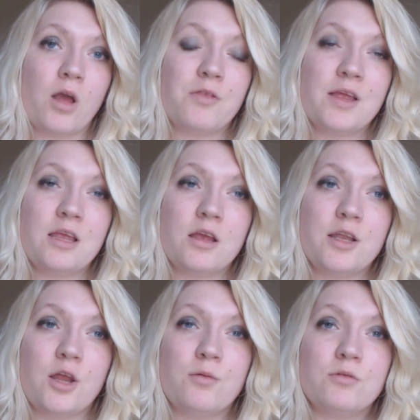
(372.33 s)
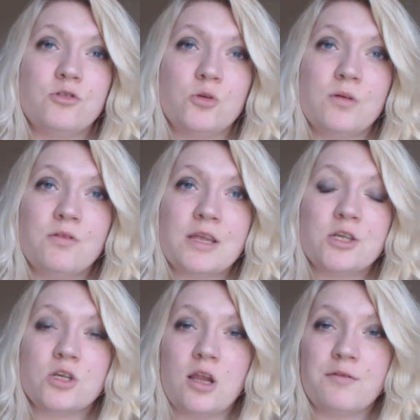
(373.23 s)
I think doing
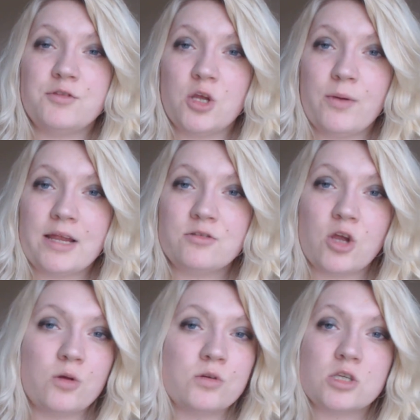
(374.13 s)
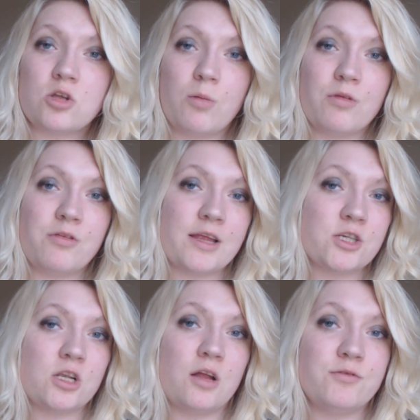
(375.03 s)
things you love doing. Don't stop the
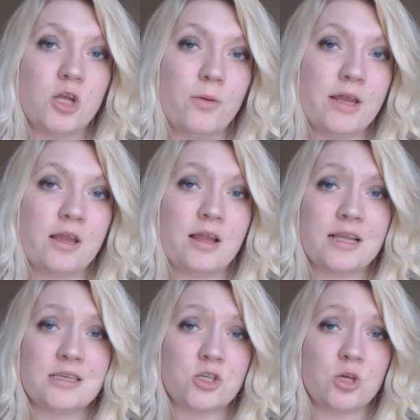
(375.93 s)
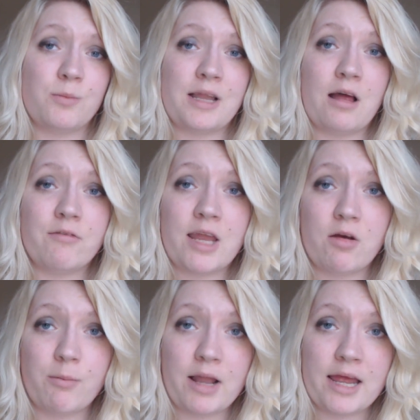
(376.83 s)
things you love doing unless it's jumping out of an
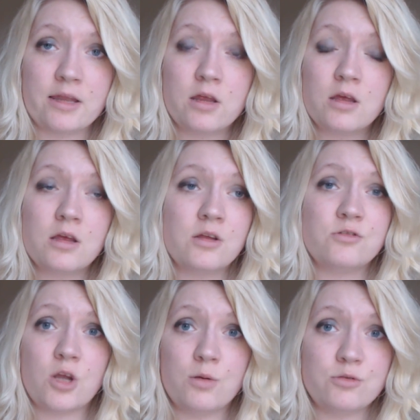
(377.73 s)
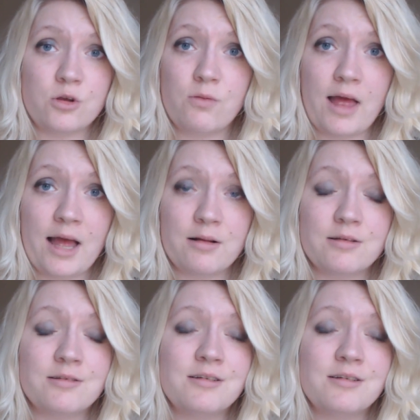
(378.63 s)
aeroplane. Don't do that.